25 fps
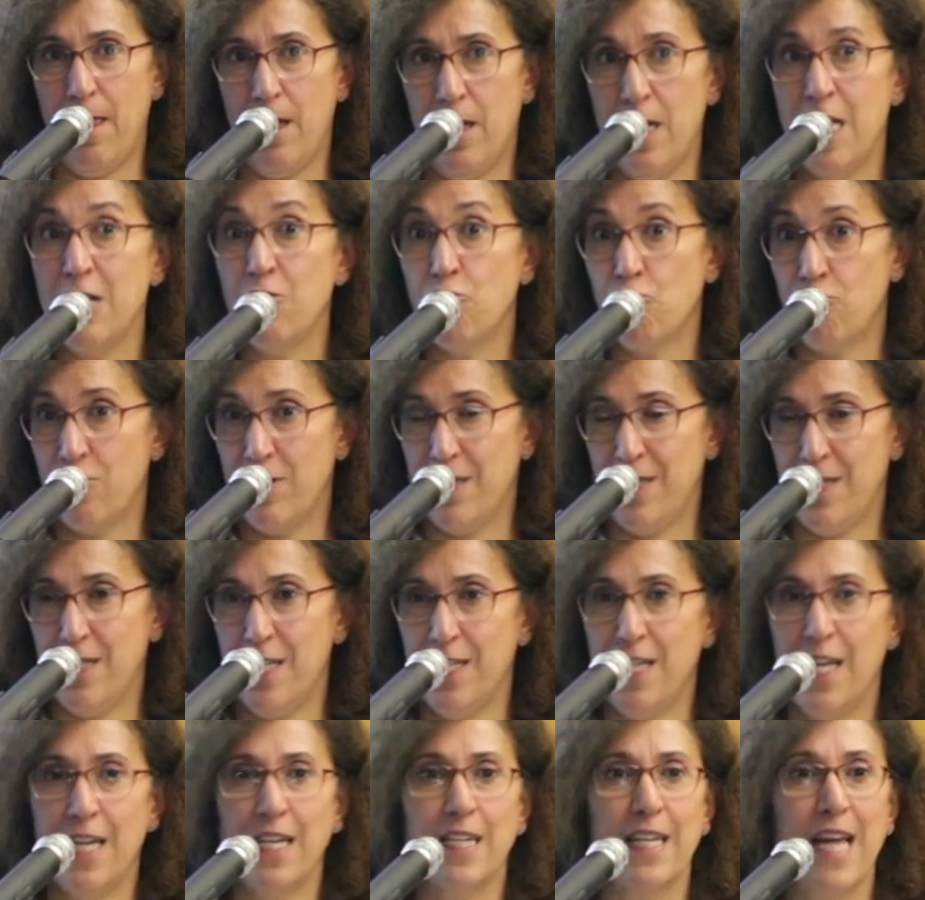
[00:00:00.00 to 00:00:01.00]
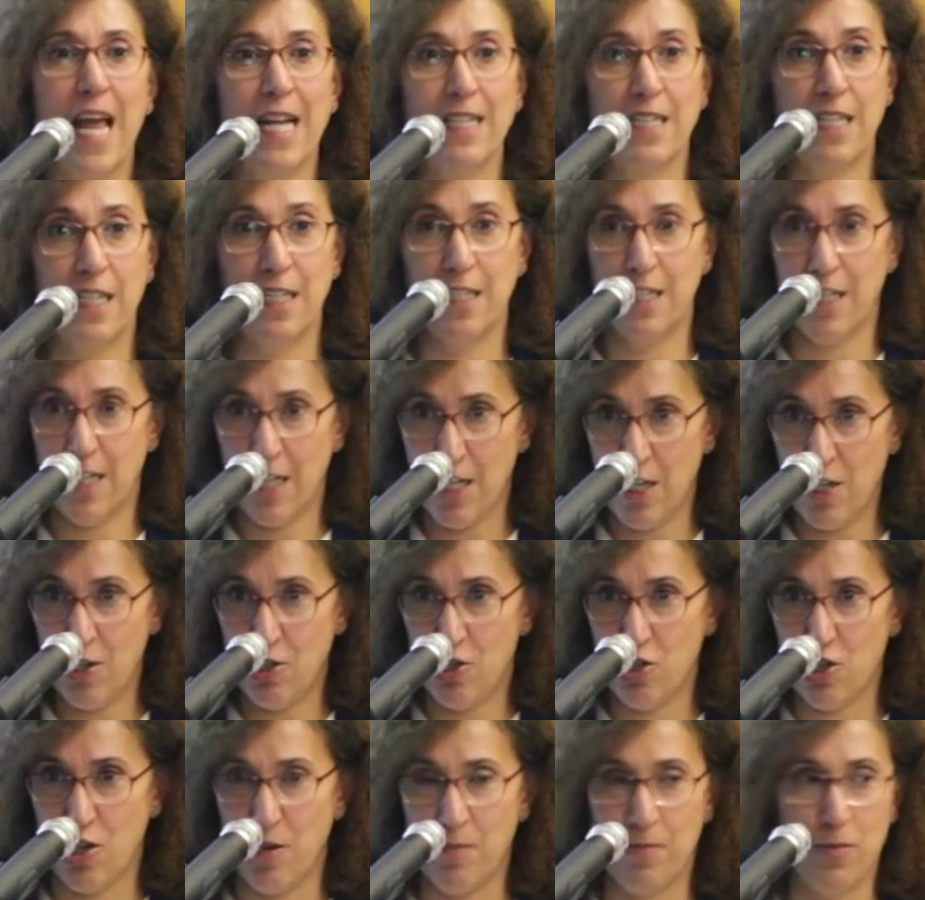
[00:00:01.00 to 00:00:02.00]
interested in getting
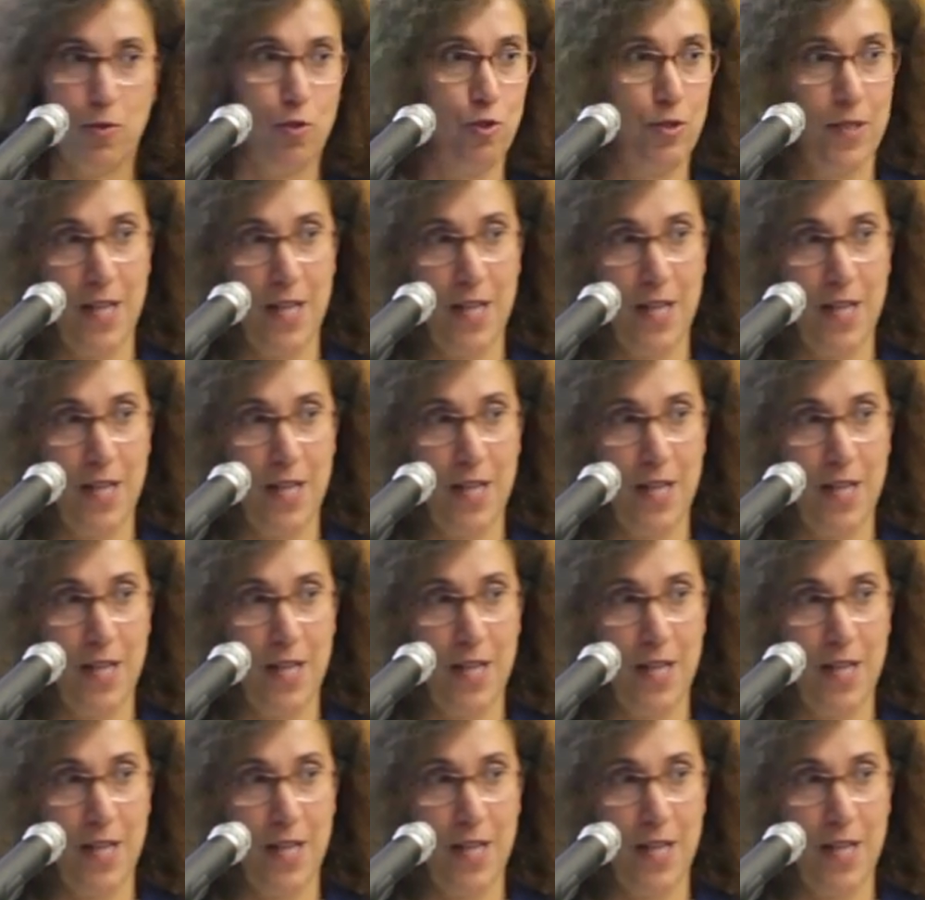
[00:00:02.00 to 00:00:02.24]
Egypt to